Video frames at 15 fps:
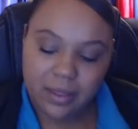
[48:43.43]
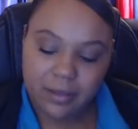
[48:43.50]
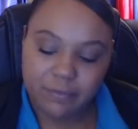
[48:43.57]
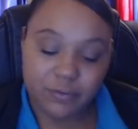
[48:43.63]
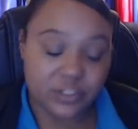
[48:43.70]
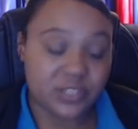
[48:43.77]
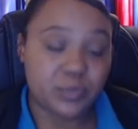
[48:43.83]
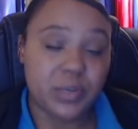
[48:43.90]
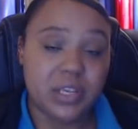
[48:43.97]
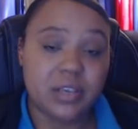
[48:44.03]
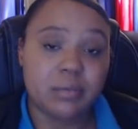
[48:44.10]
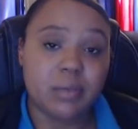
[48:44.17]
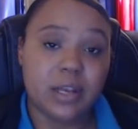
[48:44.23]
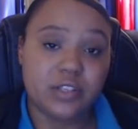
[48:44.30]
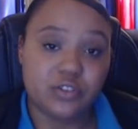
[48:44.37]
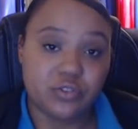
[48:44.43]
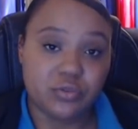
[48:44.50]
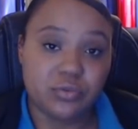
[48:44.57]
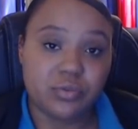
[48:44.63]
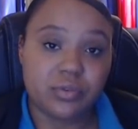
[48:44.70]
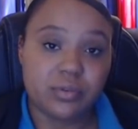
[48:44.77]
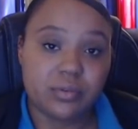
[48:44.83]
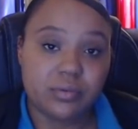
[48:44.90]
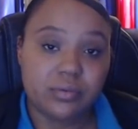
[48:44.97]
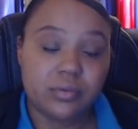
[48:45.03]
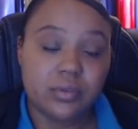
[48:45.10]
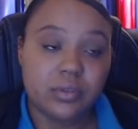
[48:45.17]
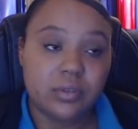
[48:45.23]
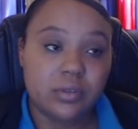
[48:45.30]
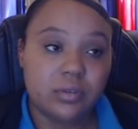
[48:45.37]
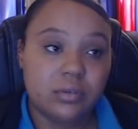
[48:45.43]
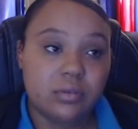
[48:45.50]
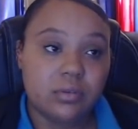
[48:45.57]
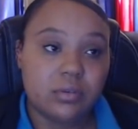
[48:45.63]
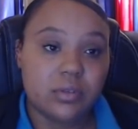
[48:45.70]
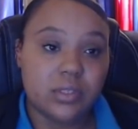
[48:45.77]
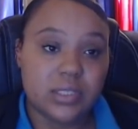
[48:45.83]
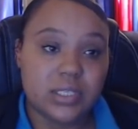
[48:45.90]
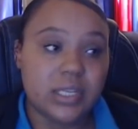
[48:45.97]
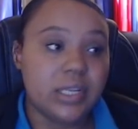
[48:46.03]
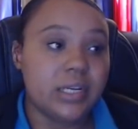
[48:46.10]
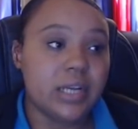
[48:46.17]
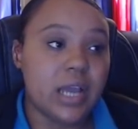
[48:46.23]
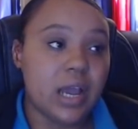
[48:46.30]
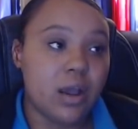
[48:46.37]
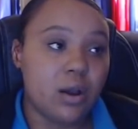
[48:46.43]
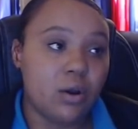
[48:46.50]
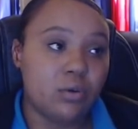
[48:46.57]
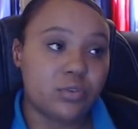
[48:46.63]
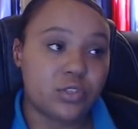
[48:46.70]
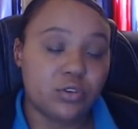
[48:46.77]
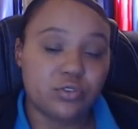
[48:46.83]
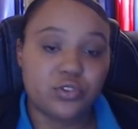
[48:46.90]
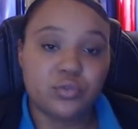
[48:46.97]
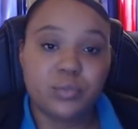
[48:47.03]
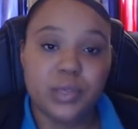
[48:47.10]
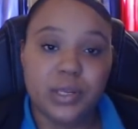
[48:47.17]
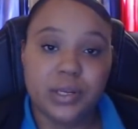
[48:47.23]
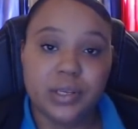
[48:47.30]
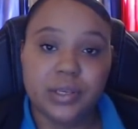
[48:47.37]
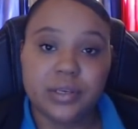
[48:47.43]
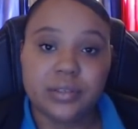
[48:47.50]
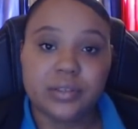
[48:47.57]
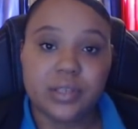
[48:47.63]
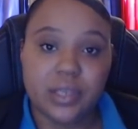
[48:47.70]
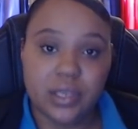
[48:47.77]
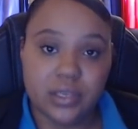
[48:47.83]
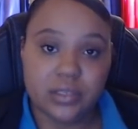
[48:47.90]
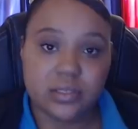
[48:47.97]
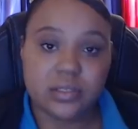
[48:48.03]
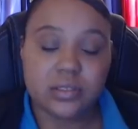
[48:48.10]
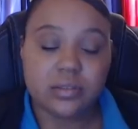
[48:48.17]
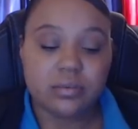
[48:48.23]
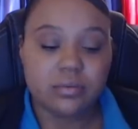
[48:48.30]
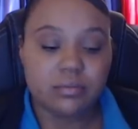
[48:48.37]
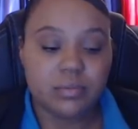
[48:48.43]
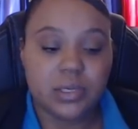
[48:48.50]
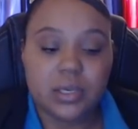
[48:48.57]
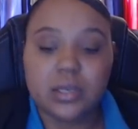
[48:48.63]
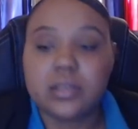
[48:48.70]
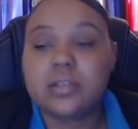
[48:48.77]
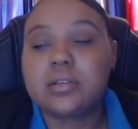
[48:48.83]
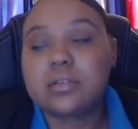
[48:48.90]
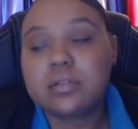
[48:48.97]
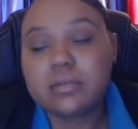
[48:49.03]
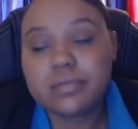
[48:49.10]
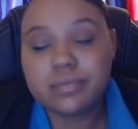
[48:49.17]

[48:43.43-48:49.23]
for speaking my truth and seeing how social media is, because